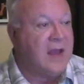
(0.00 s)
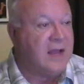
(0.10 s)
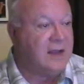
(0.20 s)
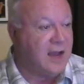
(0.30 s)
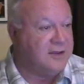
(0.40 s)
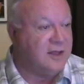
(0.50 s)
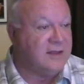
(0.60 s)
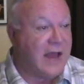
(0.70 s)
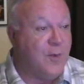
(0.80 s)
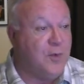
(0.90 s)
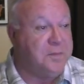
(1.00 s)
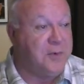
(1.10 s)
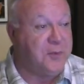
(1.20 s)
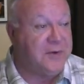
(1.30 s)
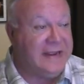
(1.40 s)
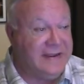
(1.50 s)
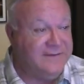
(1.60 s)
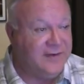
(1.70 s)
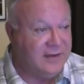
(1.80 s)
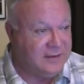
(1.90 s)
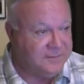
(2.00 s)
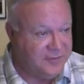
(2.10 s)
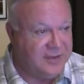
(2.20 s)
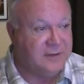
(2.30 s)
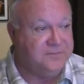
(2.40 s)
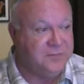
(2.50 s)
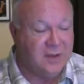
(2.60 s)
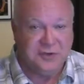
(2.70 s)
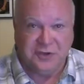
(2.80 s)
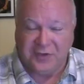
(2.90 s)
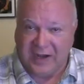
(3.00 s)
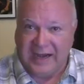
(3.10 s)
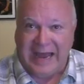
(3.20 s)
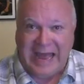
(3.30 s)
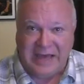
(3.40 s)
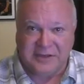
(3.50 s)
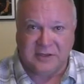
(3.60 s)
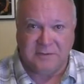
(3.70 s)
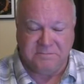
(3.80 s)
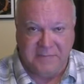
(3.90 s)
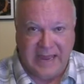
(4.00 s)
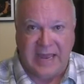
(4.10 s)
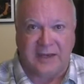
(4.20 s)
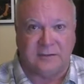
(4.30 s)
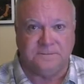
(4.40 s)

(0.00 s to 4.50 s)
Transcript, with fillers: God says, I will bereave them to the last man.